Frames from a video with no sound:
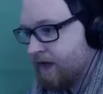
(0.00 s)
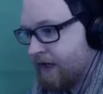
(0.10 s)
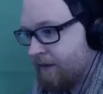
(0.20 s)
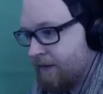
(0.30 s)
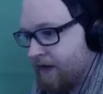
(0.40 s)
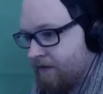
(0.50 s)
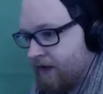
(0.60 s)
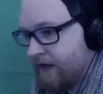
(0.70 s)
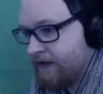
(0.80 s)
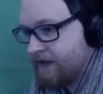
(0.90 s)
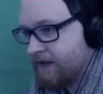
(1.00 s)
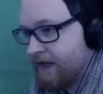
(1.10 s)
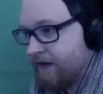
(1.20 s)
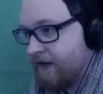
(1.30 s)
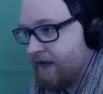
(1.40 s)
Okay, I'm here. Right, I need to go
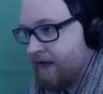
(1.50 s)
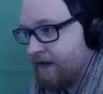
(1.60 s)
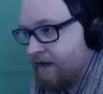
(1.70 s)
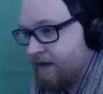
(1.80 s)
down and then